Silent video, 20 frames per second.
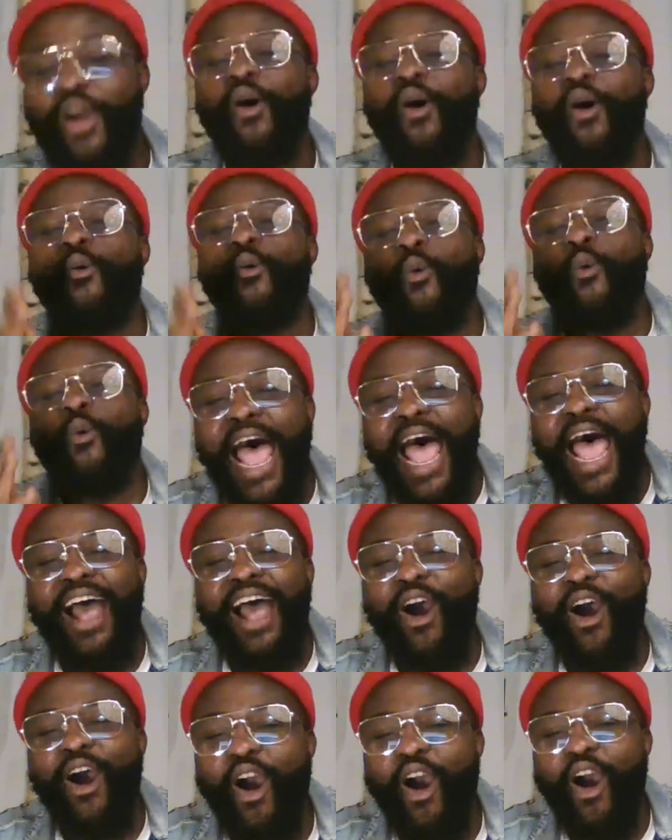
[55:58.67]
using
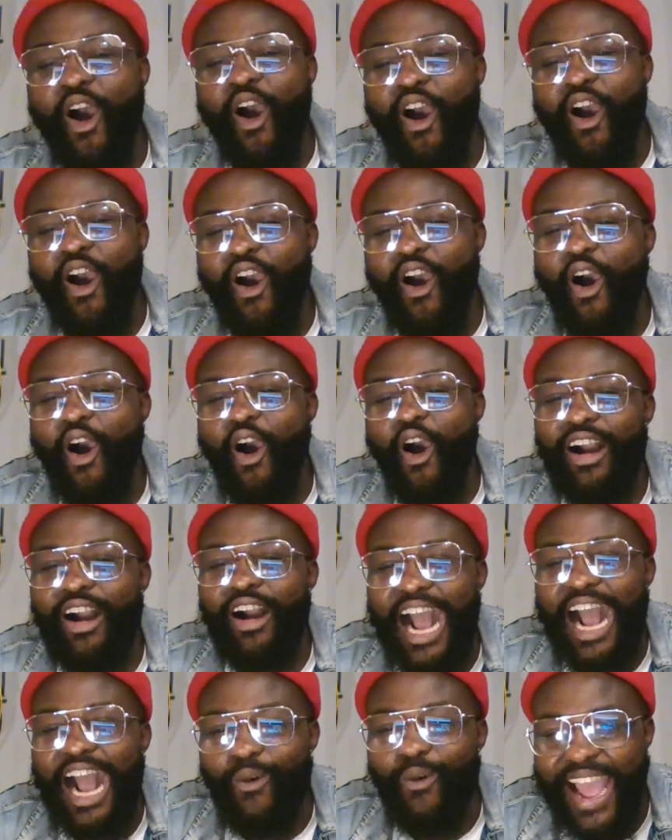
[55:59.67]
IPOB.
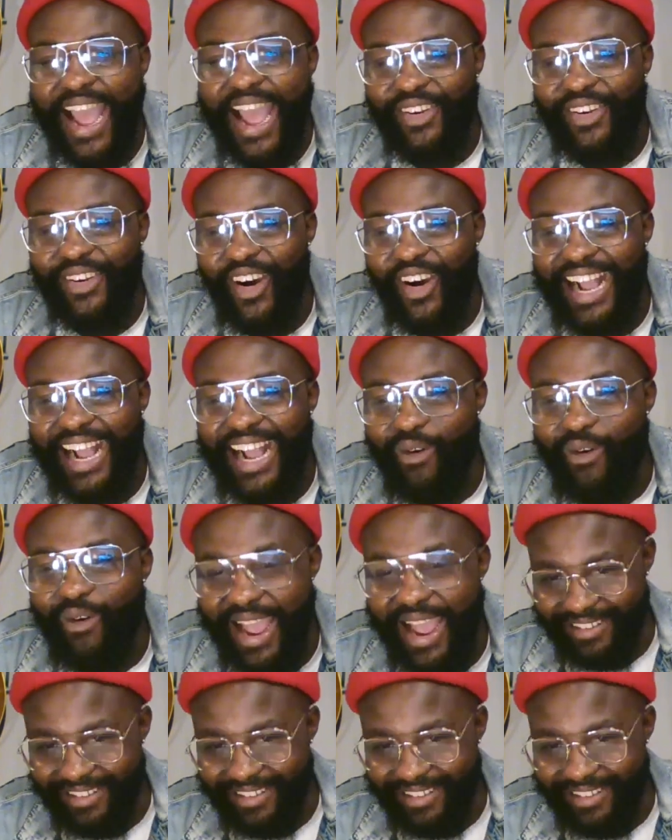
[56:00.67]
Oga, when?